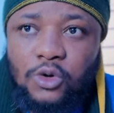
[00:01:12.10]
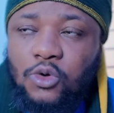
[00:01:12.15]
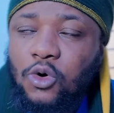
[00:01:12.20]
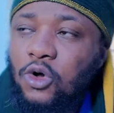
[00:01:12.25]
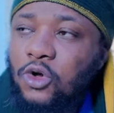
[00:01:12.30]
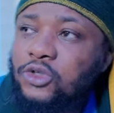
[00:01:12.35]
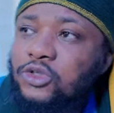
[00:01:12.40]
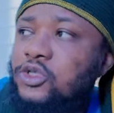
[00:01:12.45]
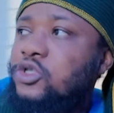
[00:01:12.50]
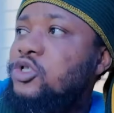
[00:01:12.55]

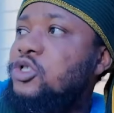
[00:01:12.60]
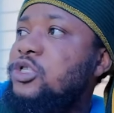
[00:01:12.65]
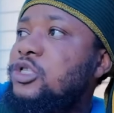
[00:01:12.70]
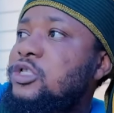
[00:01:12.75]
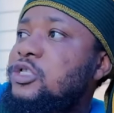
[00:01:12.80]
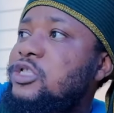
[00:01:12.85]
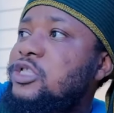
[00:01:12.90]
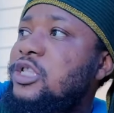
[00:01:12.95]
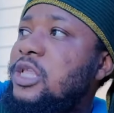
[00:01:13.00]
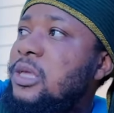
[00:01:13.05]
go
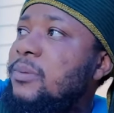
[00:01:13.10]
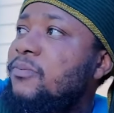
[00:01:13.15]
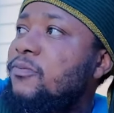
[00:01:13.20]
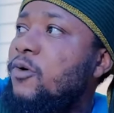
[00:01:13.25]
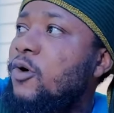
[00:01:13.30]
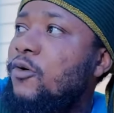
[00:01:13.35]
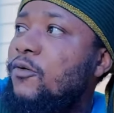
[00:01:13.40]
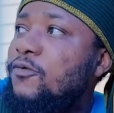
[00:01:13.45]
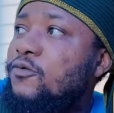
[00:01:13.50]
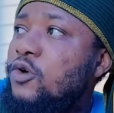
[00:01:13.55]
sleep
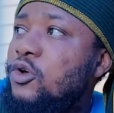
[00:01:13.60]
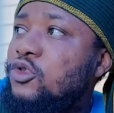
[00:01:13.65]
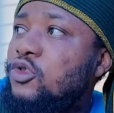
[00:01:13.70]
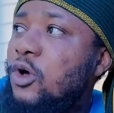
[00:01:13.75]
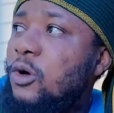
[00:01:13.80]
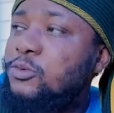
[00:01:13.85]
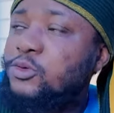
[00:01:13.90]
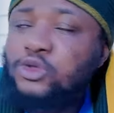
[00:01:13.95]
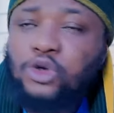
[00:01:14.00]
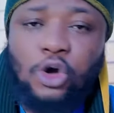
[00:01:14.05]
for front
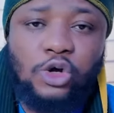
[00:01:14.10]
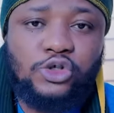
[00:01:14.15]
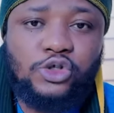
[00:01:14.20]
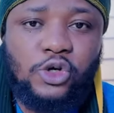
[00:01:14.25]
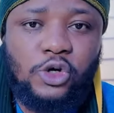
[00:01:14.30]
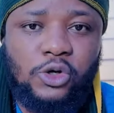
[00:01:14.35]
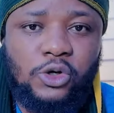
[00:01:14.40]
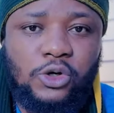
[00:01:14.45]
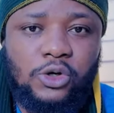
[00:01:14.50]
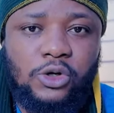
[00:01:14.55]
of church,